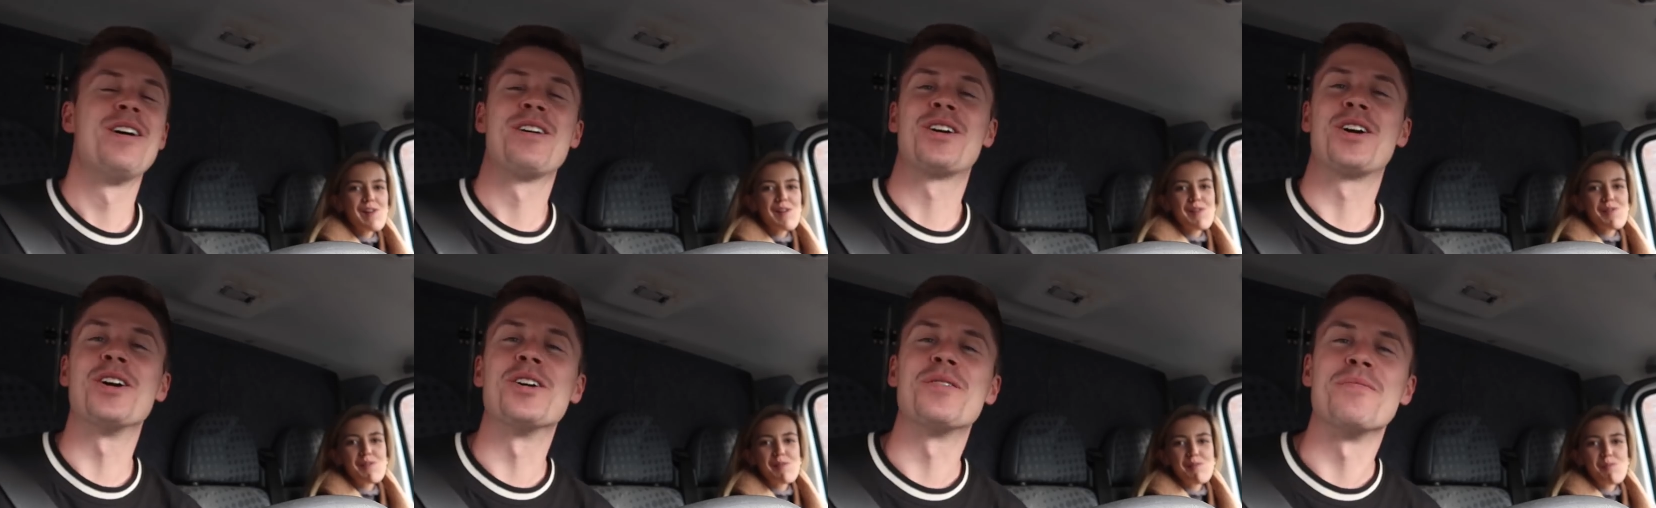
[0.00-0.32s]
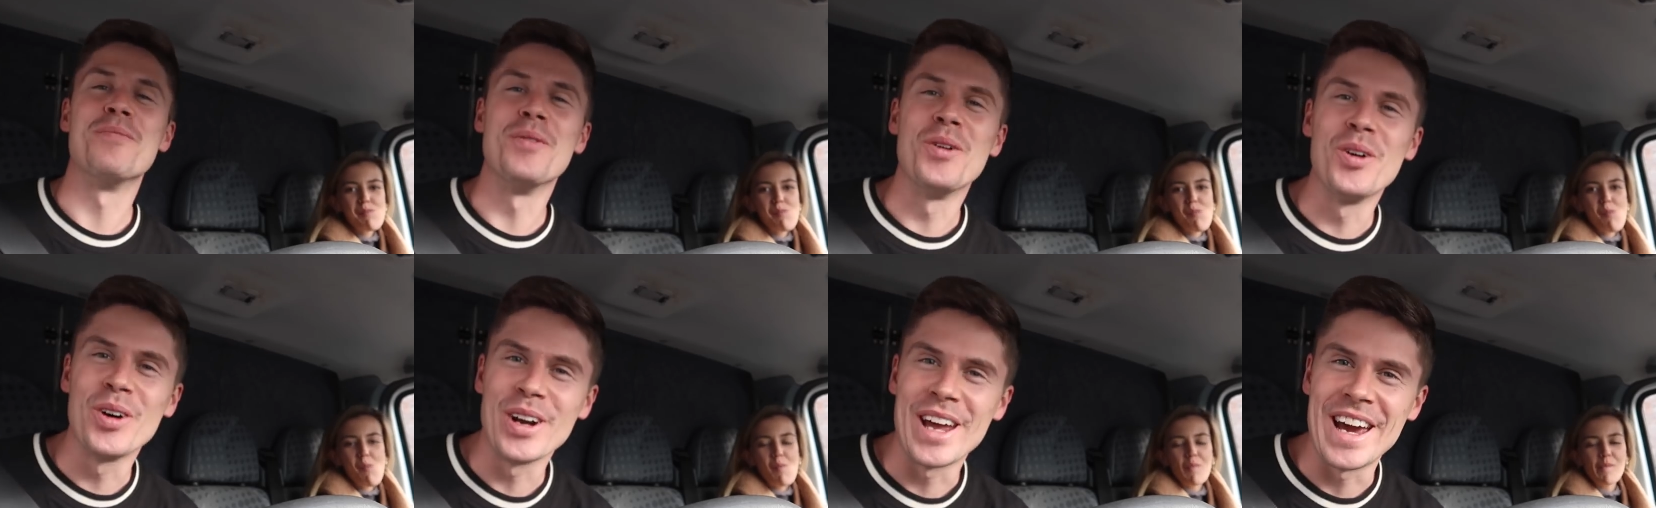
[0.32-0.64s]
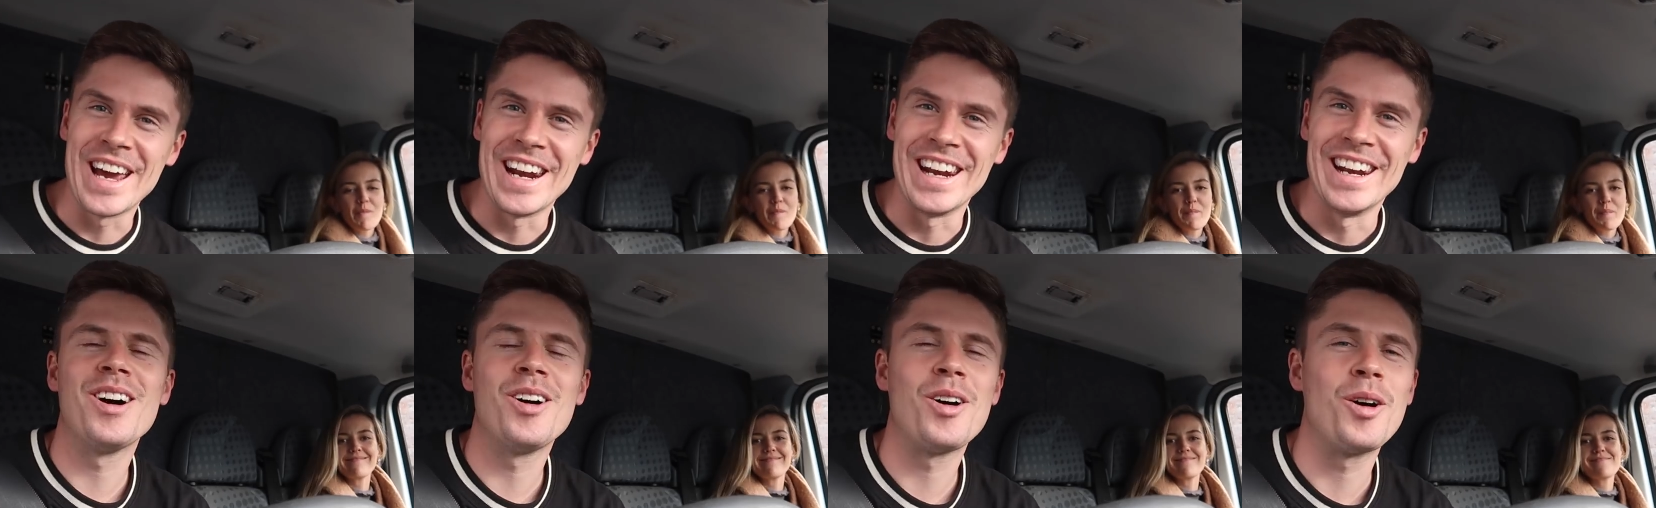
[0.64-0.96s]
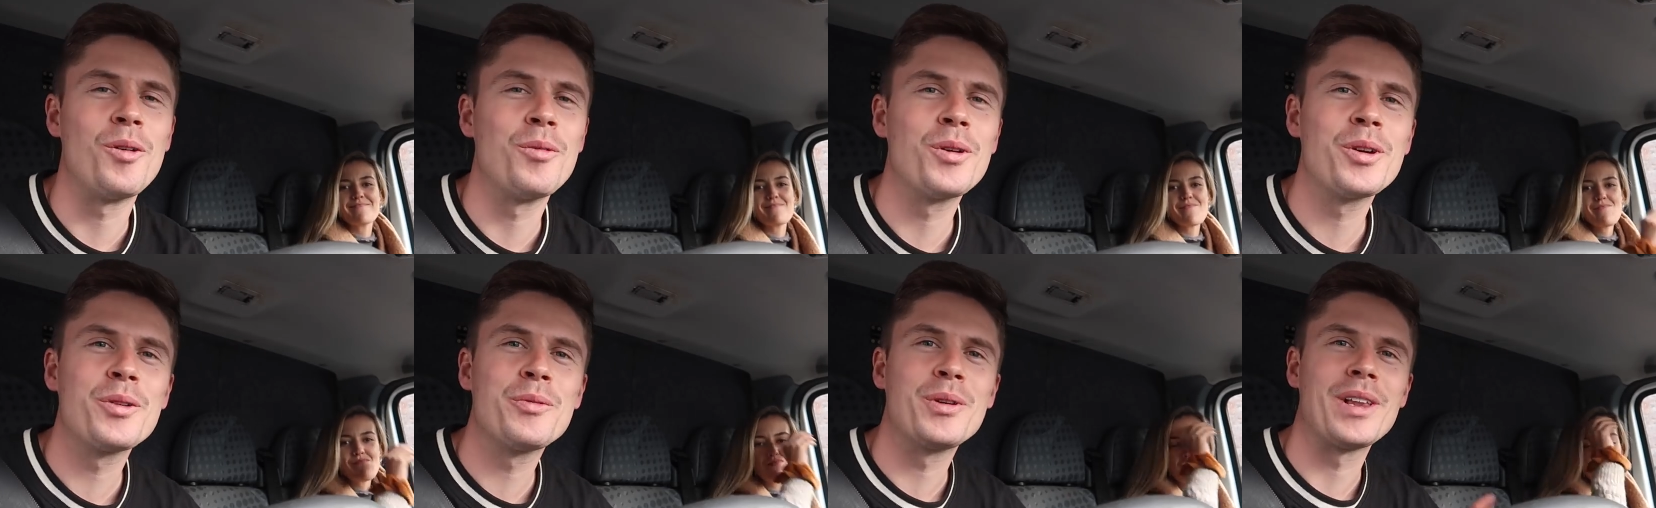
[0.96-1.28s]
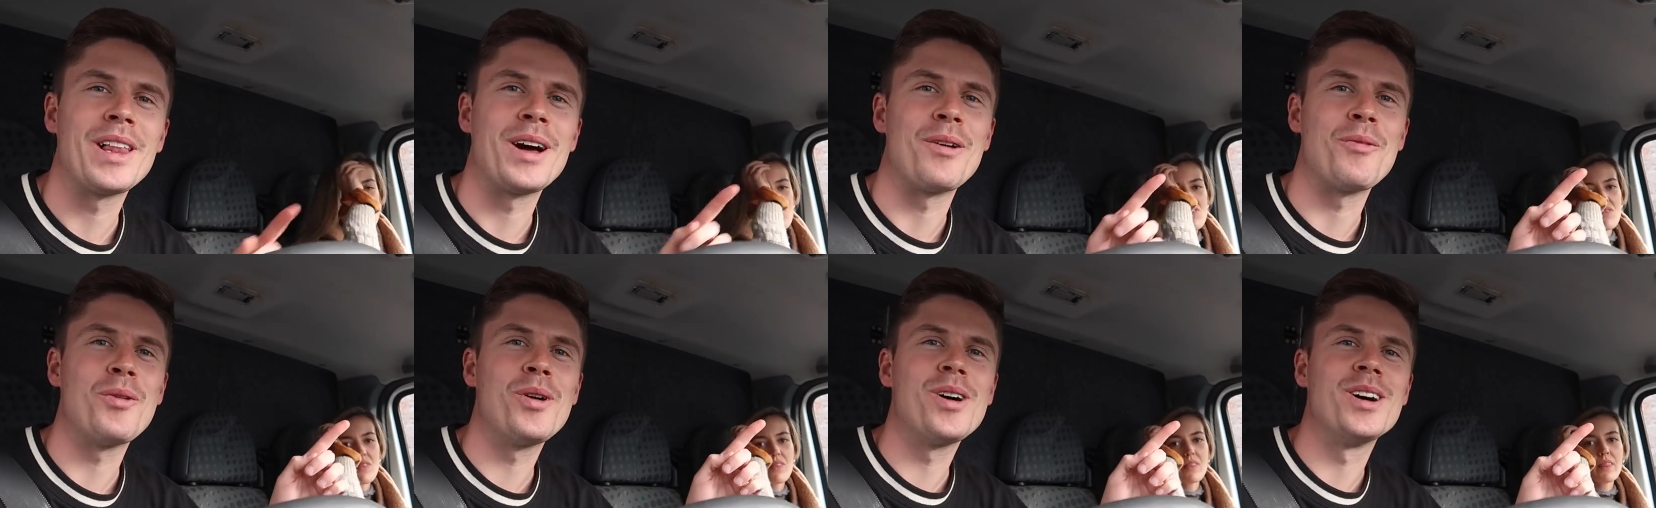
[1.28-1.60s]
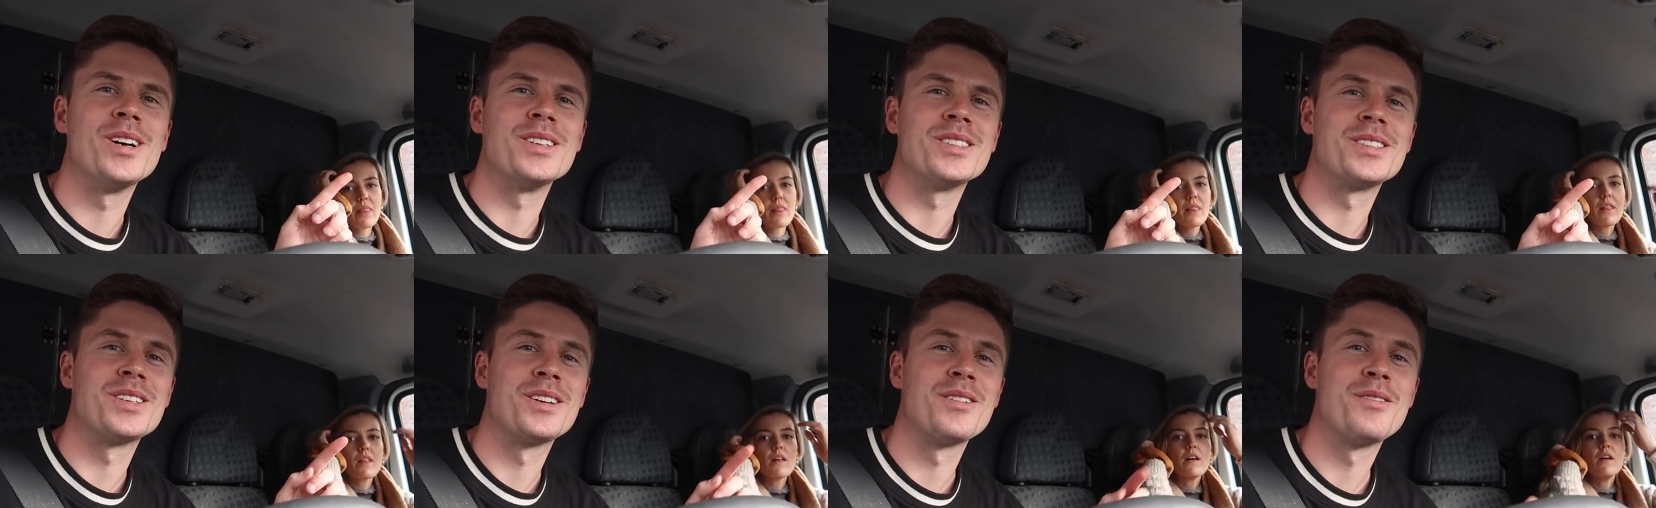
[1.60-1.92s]
Speaker 1: Good morning. Oh, I wonder what that
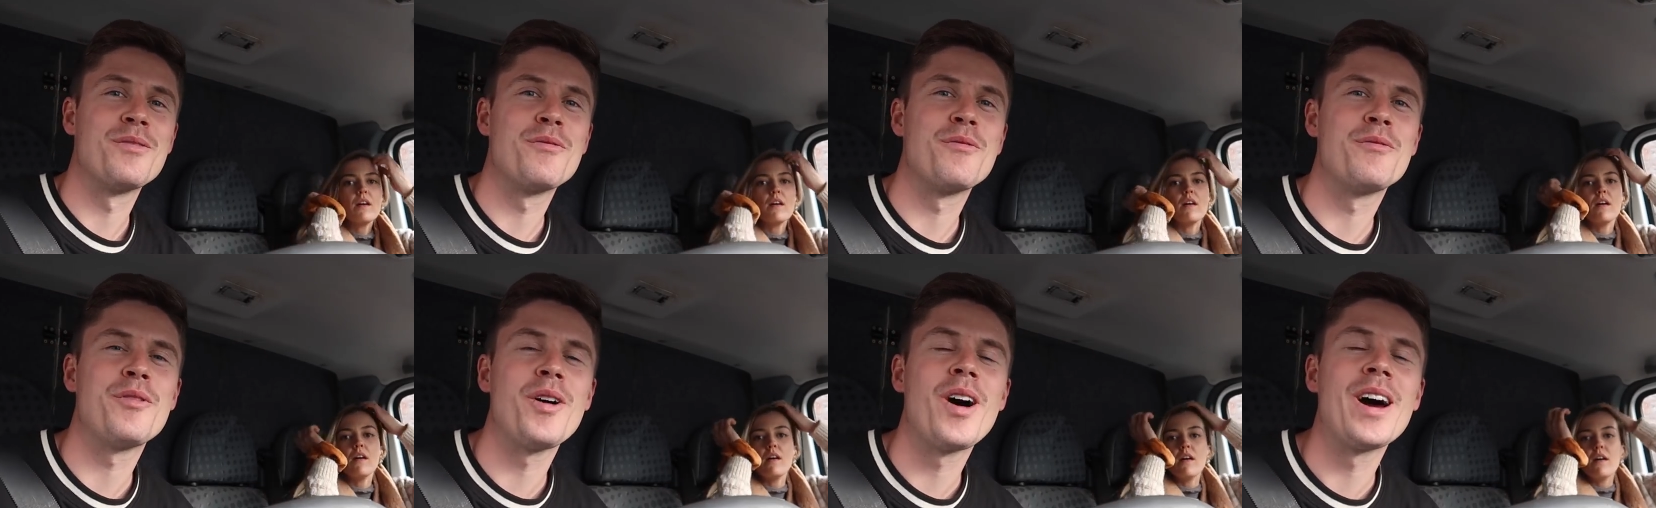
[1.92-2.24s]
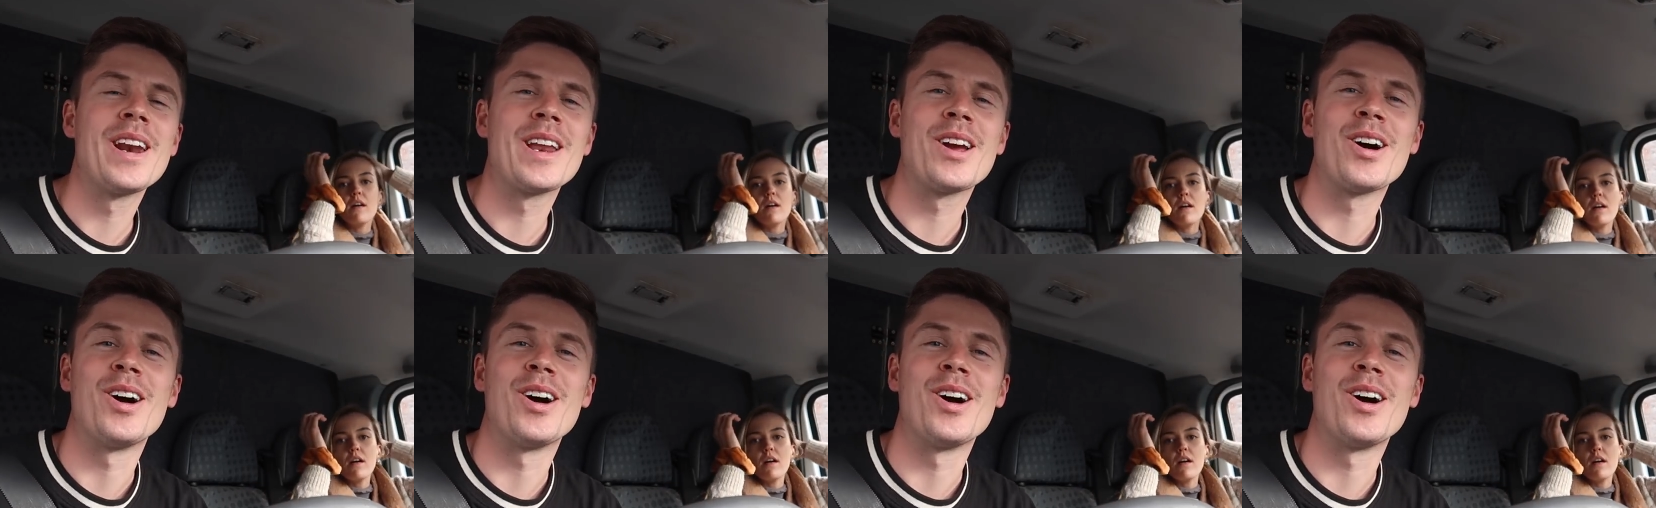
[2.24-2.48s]
was. Finally